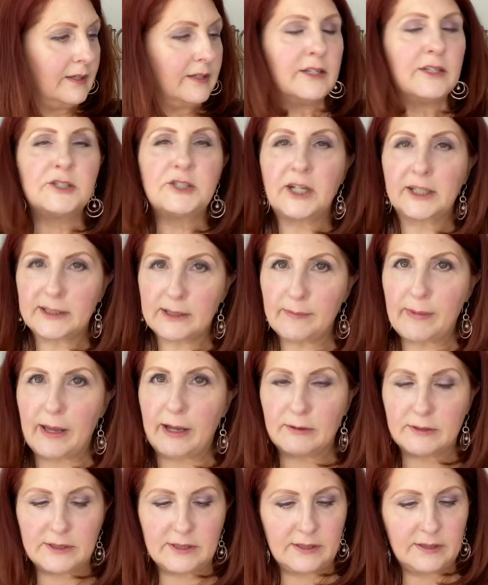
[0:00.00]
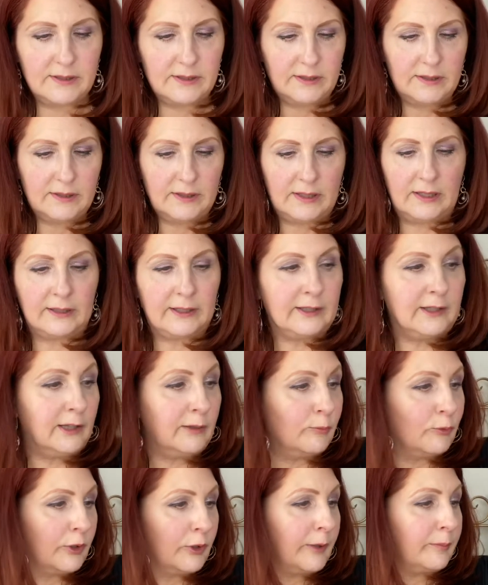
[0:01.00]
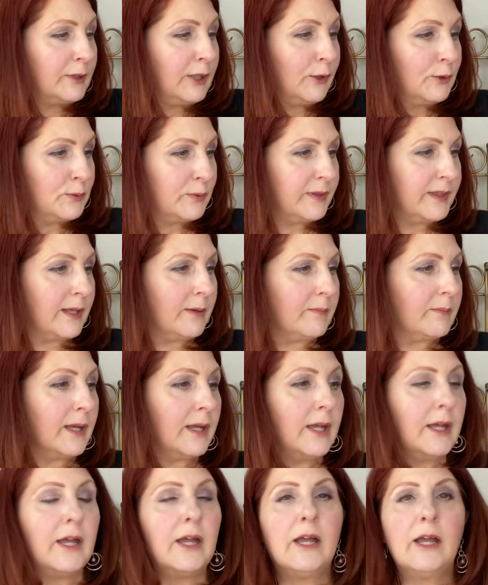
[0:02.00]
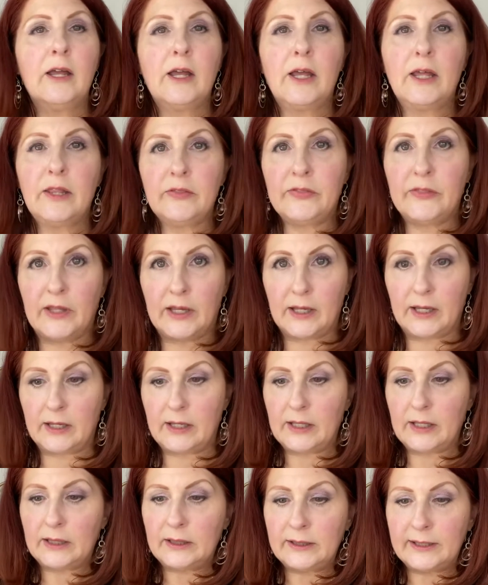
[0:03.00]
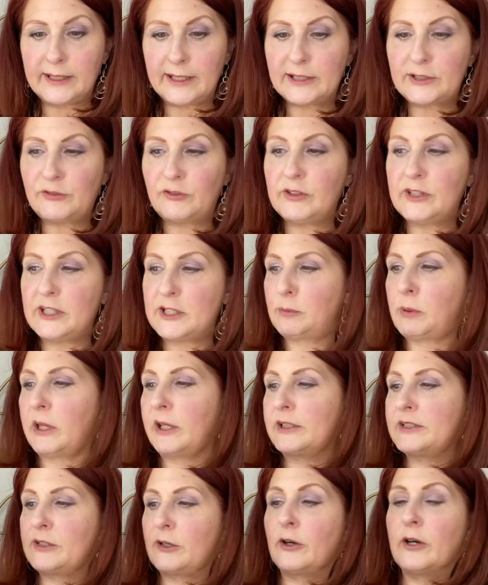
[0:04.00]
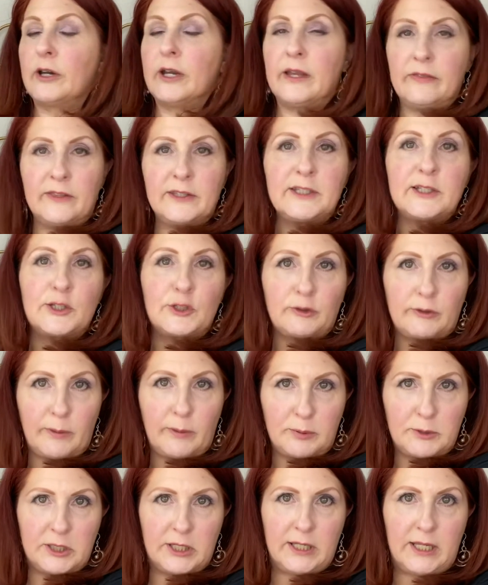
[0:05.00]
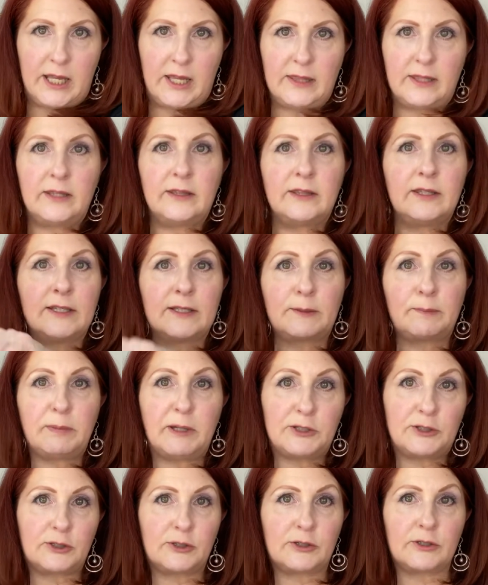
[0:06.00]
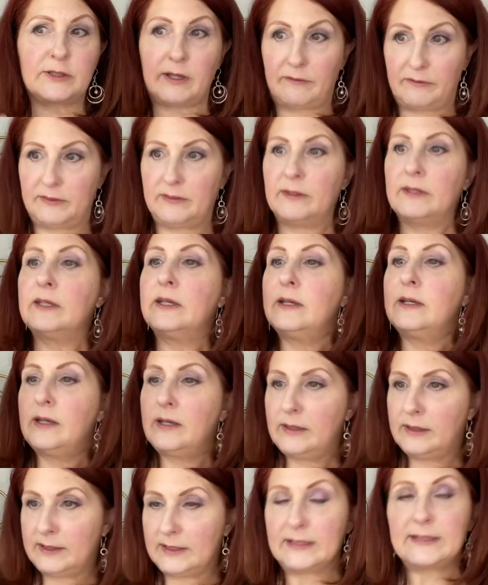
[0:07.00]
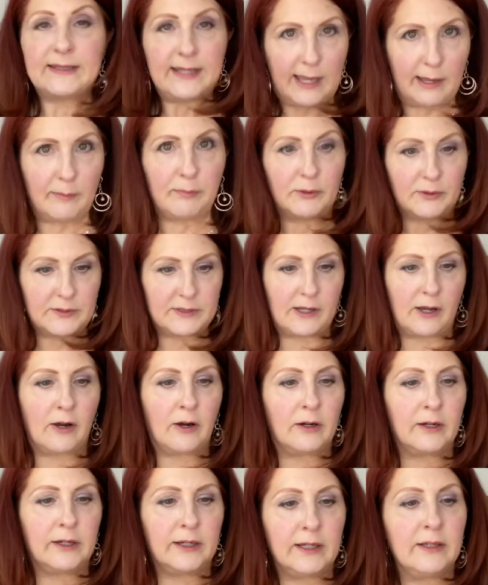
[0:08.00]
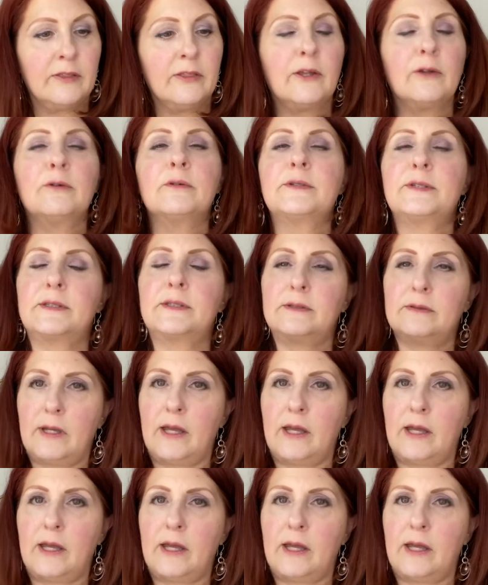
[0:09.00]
check them out. I'll get a little more up close with them. The links for these products are in the description, and then these pictures of these samples are in those